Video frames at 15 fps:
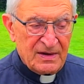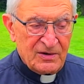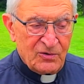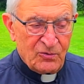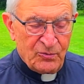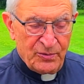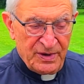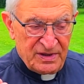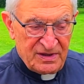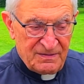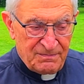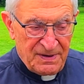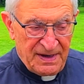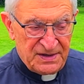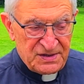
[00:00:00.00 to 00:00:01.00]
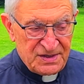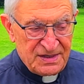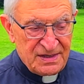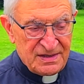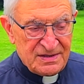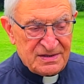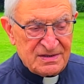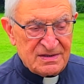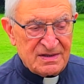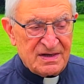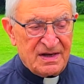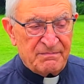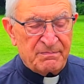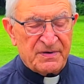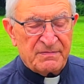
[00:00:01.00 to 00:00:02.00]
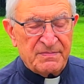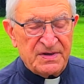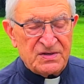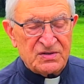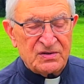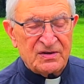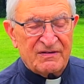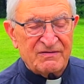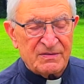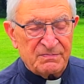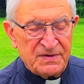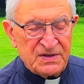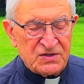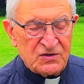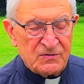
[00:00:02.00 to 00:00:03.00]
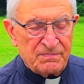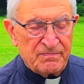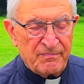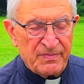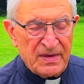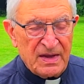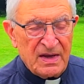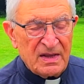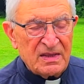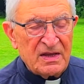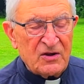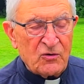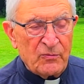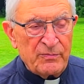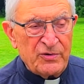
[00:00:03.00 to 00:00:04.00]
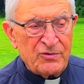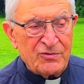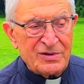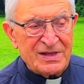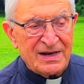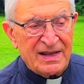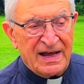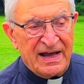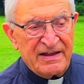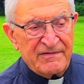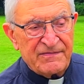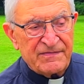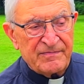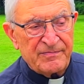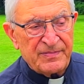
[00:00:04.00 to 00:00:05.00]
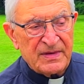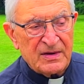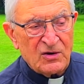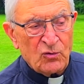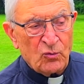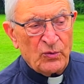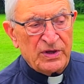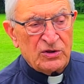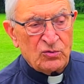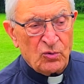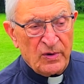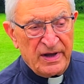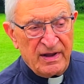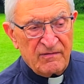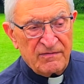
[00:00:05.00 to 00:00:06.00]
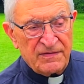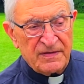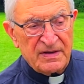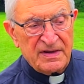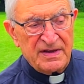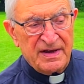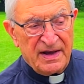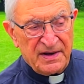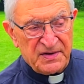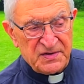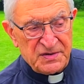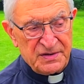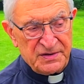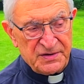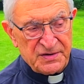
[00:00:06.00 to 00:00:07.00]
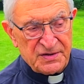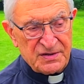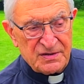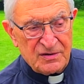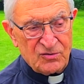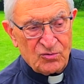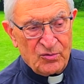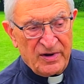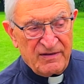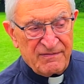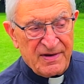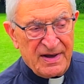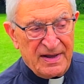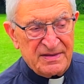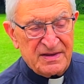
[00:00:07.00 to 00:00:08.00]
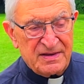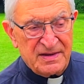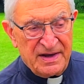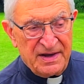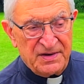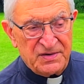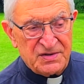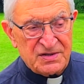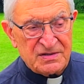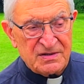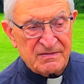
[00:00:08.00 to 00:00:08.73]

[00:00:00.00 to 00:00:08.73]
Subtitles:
with the blessings and permission of the bishop, the community life with 12 youngsters, 12 candidates.